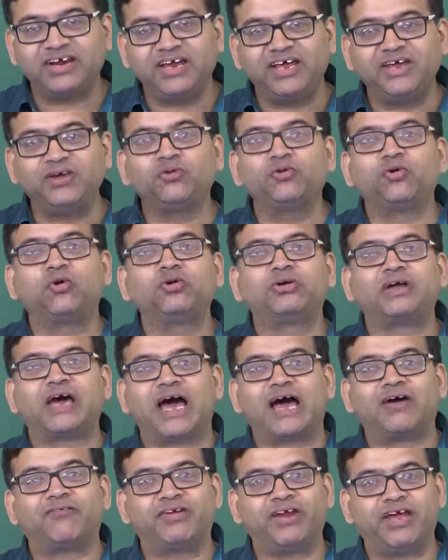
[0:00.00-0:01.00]
you do not have
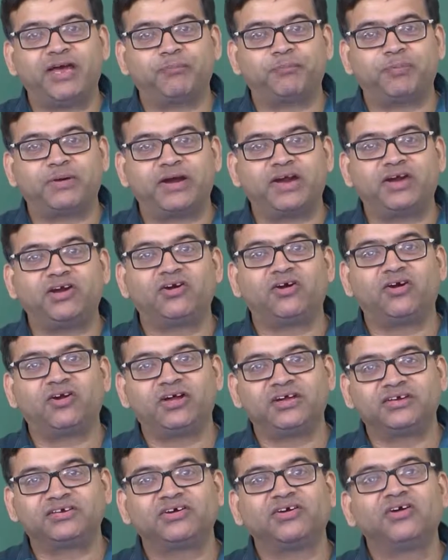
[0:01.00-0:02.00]
any a priori
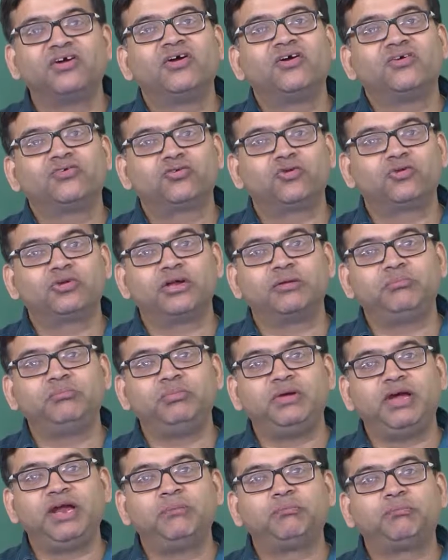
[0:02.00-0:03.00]
knowledge. So, the
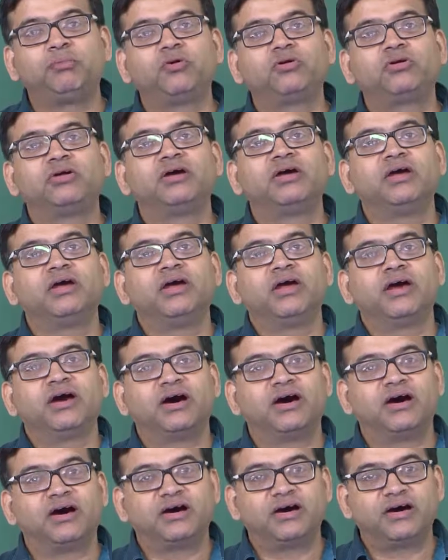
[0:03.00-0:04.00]
input
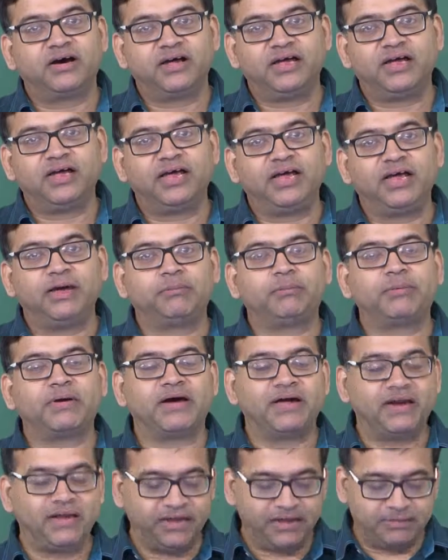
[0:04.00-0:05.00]
a
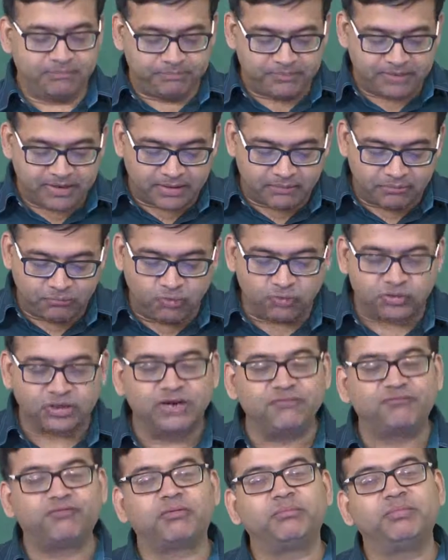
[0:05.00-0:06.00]
priori mutual
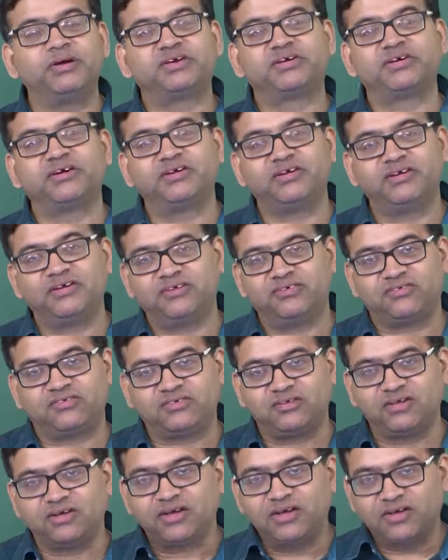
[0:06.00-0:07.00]
information is
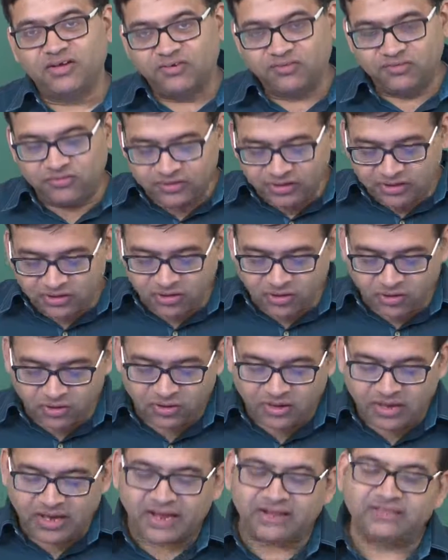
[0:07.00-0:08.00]
0,
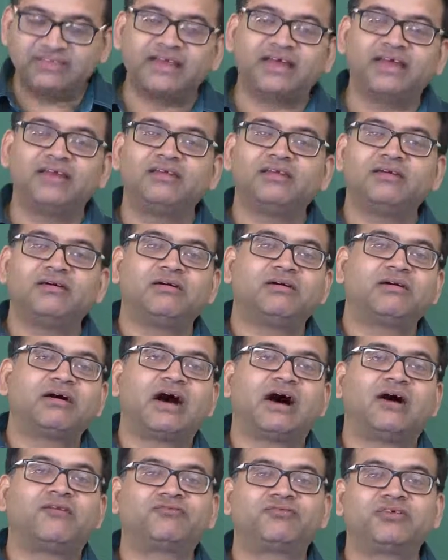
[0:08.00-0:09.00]
and then
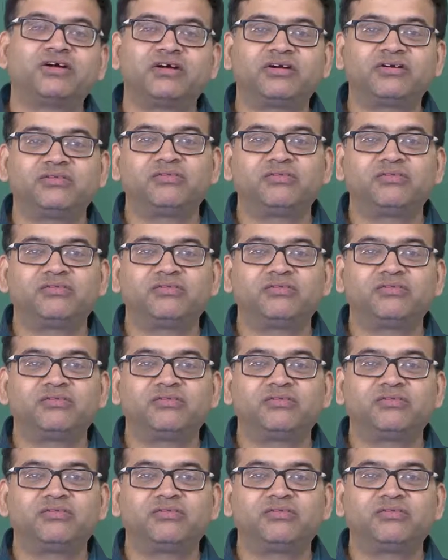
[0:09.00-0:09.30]
after